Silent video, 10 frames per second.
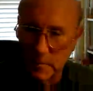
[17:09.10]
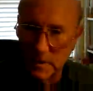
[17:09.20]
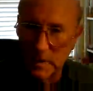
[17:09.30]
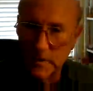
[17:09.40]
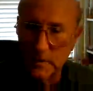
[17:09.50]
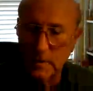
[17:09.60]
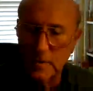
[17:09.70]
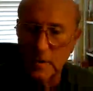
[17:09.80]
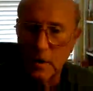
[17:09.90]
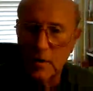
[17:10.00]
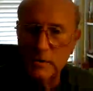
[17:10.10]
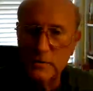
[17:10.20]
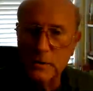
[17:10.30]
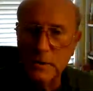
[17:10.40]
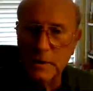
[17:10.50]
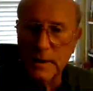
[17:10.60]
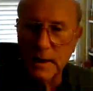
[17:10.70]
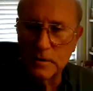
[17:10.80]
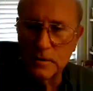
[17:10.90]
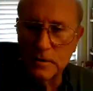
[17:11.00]
Thursday
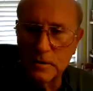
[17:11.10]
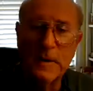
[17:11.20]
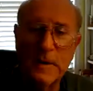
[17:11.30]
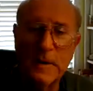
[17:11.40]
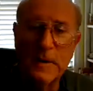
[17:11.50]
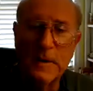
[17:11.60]
morning, 6 o'clock